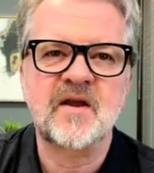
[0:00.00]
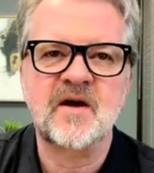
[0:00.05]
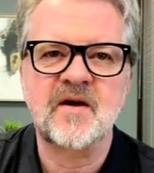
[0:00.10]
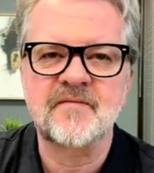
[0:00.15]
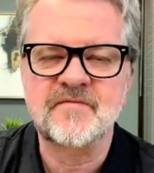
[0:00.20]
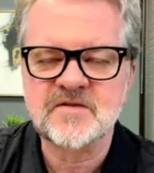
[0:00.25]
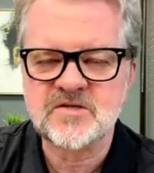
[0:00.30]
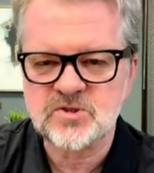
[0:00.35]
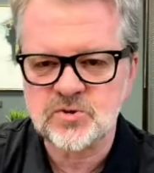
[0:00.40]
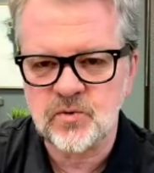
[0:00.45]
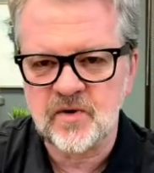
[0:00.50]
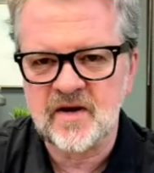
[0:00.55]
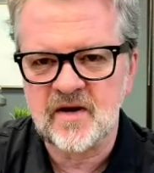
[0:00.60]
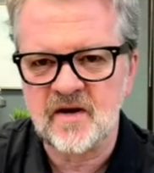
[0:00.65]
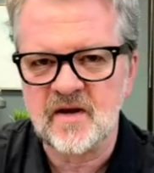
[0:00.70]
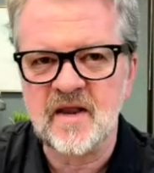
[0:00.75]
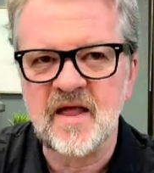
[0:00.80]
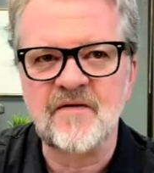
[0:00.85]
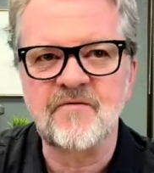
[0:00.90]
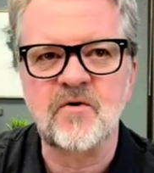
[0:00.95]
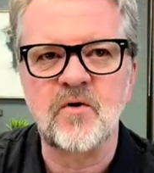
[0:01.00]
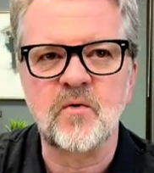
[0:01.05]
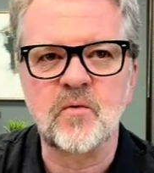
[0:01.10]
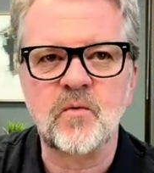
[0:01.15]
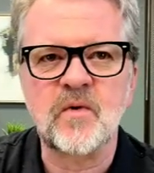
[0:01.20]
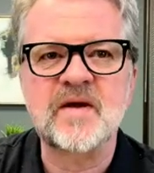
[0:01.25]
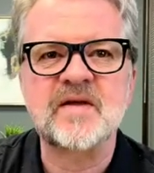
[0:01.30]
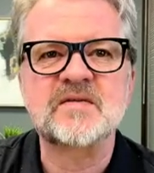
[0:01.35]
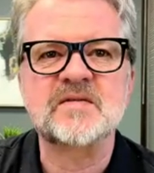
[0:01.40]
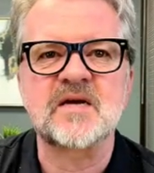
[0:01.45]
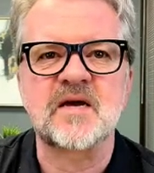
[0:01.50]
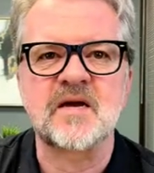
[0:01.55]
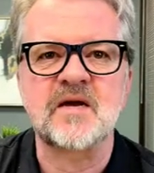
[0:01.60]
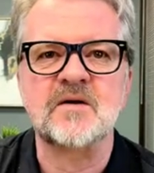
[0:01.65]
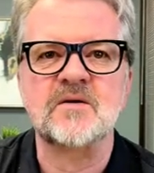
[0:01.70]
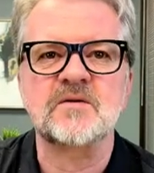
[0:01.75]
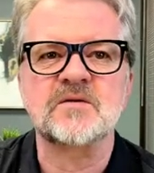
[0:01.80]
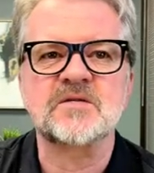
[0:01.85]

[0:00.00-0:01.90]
of street level retail.